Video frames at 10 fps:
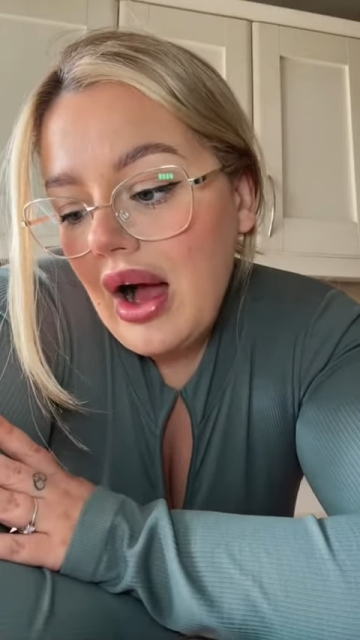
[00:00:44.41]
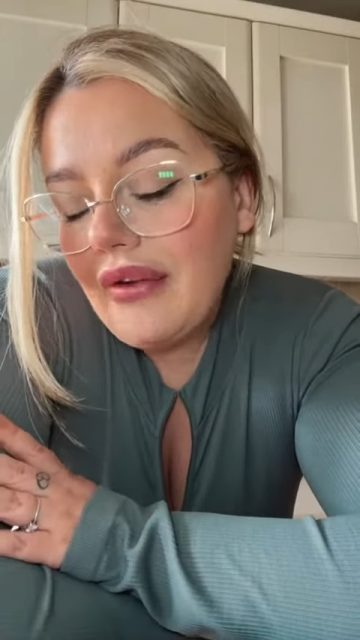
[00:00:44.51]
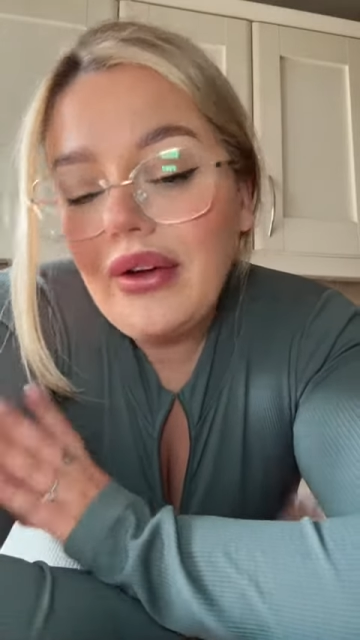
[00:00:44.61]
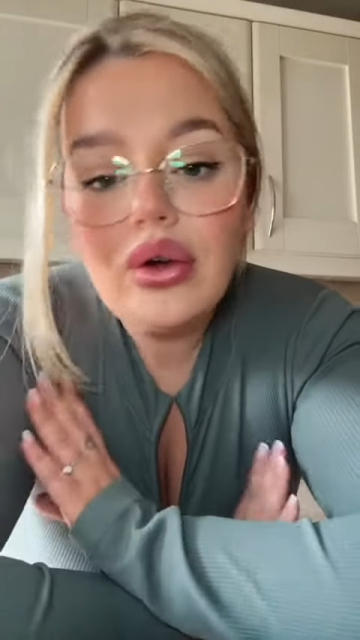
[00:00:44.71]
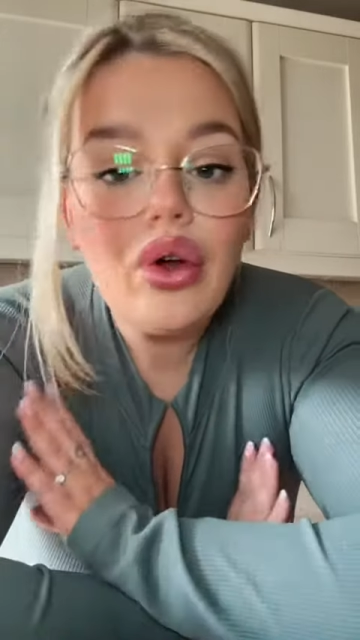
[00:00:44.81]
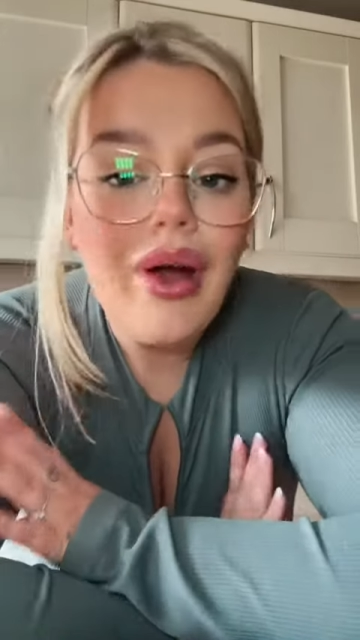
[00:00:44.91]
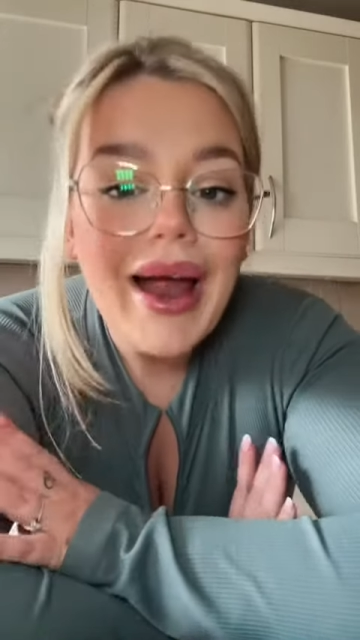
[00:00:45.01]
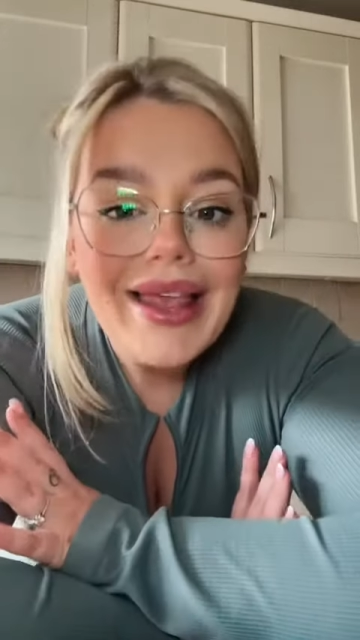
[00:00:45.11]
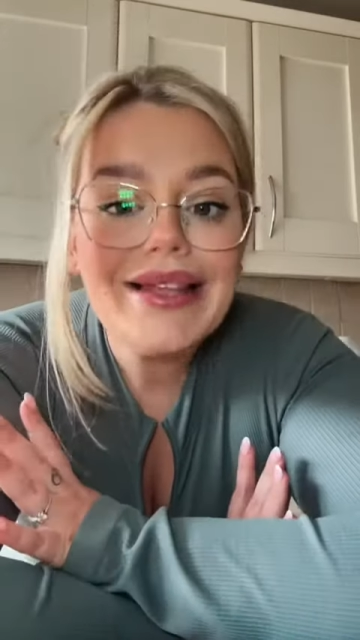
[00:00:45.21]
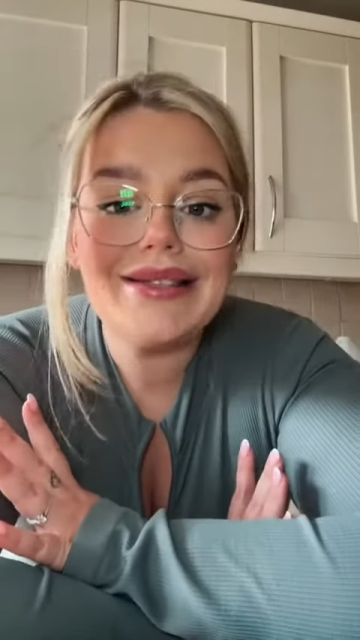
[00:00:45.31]
I feel
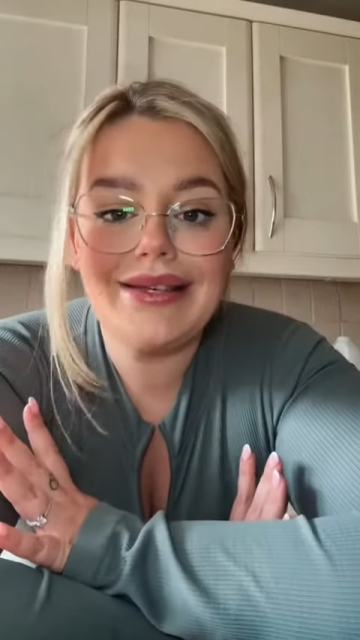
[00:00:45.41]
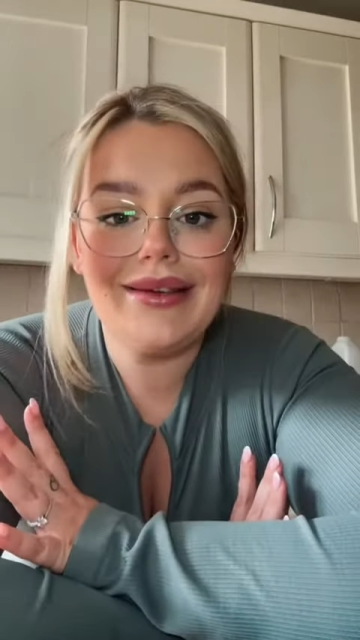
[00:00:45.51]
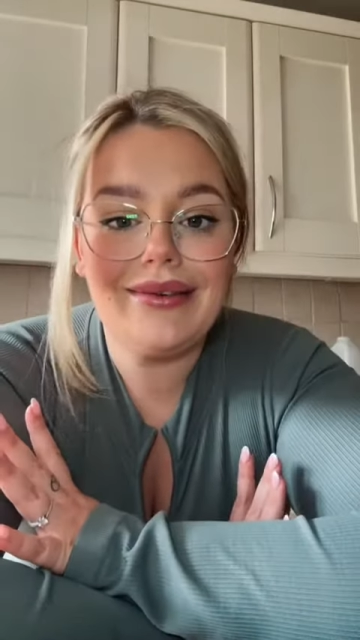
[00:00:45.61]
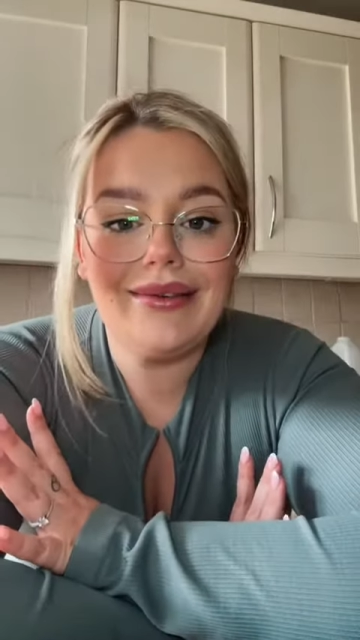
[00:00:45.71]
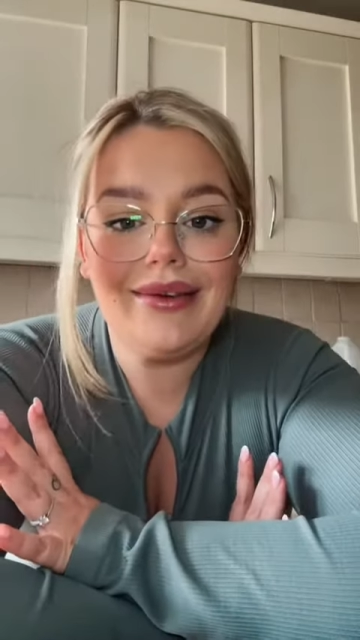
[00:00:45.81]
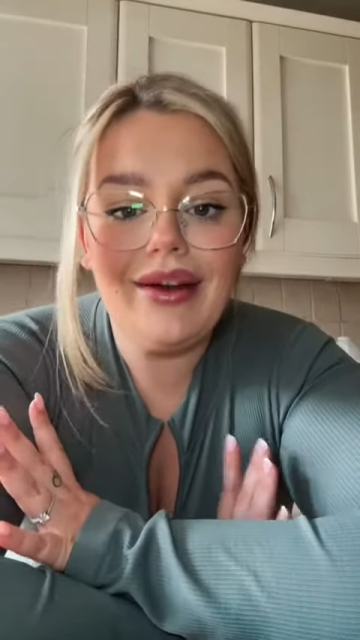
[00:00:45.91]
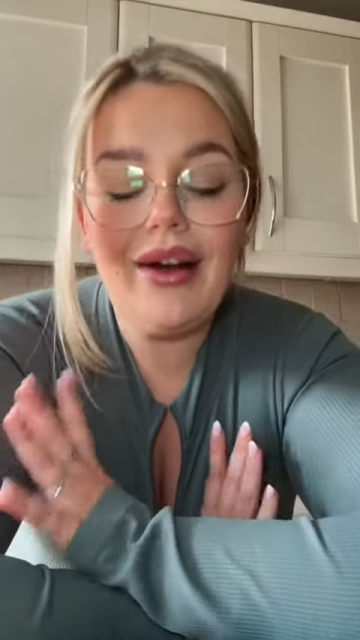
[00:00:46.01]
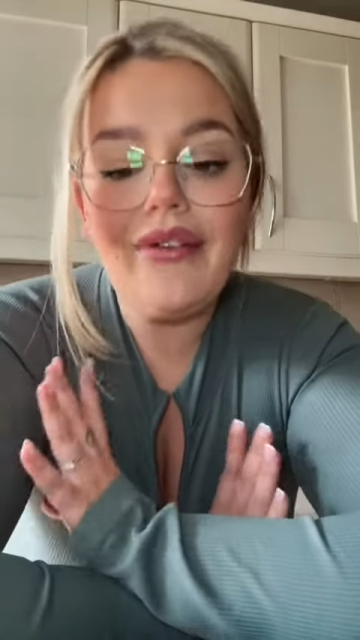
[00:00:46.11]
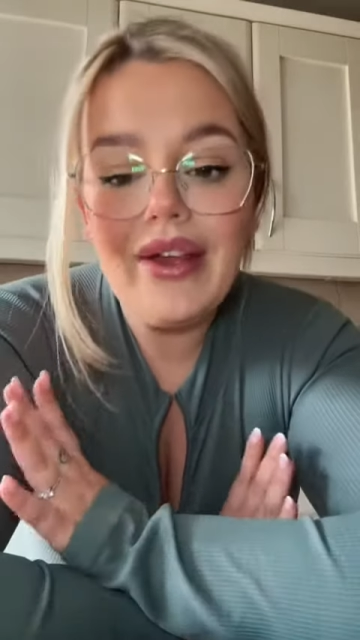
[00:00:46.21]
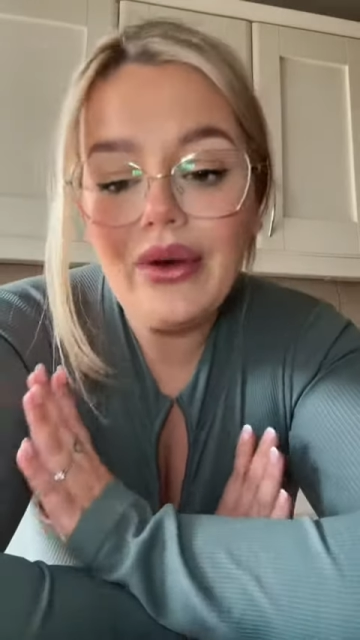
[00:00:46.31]
great. I
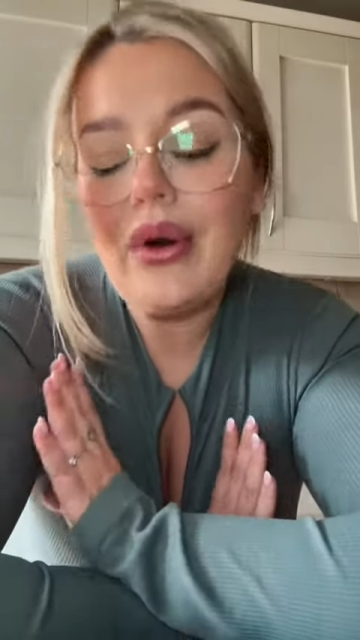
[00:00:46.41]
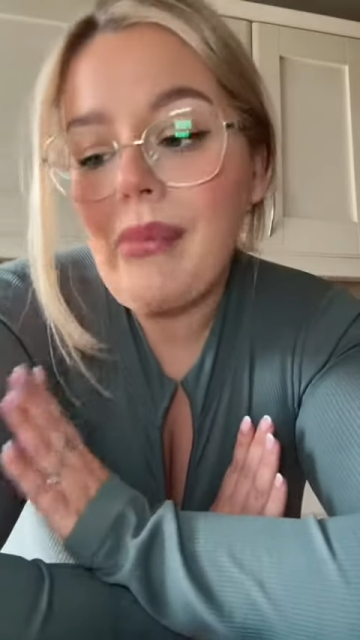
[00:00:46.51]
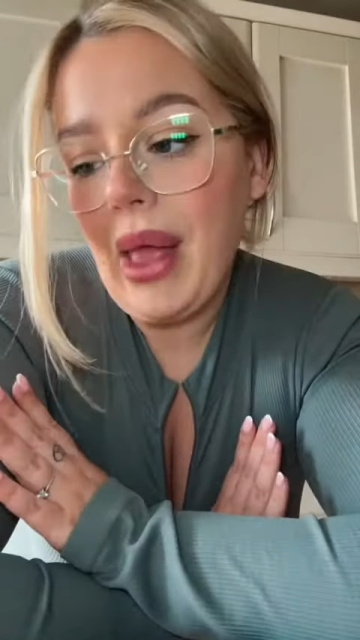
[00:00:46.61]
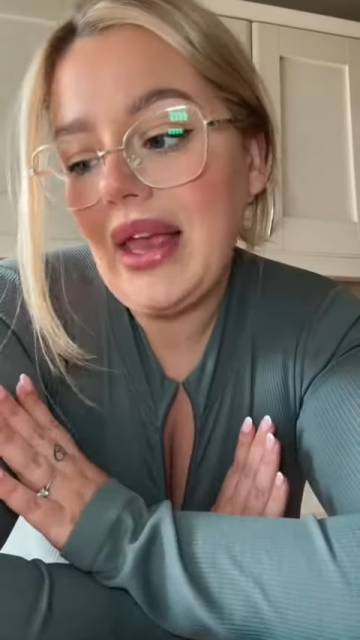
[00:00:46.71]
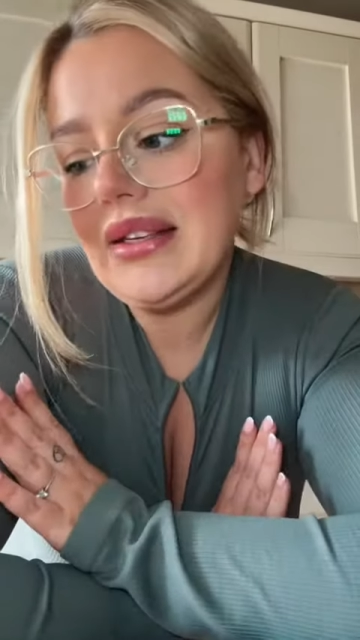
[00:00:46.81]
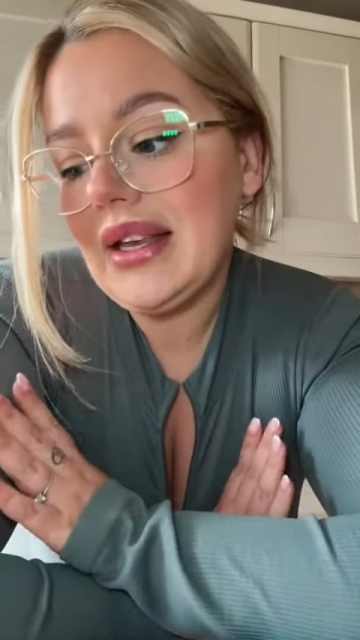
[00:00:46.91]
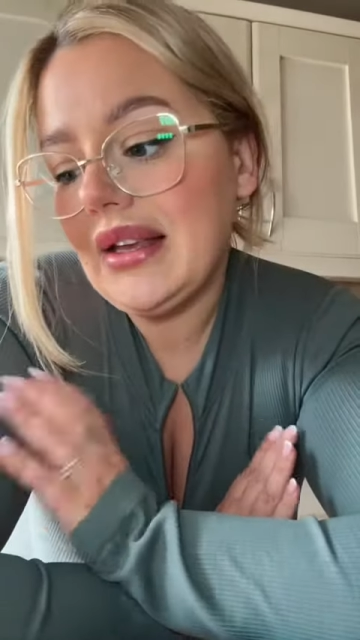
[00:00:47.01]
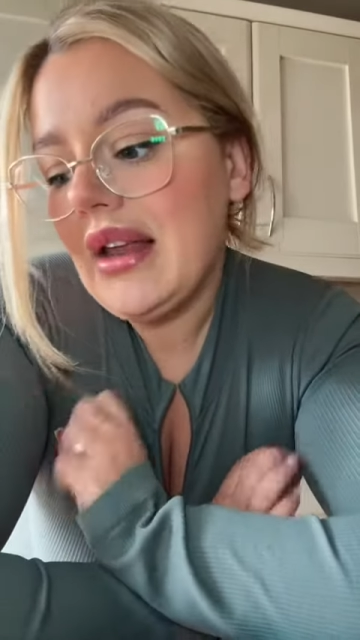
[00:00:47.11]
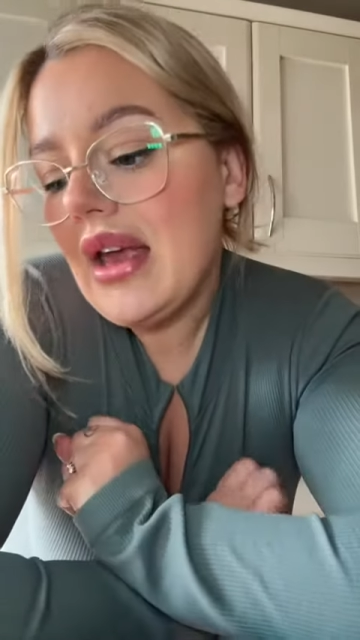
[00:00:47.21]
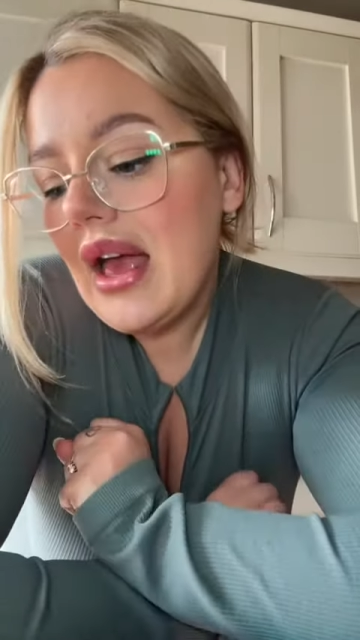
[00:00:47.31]
feel amazing.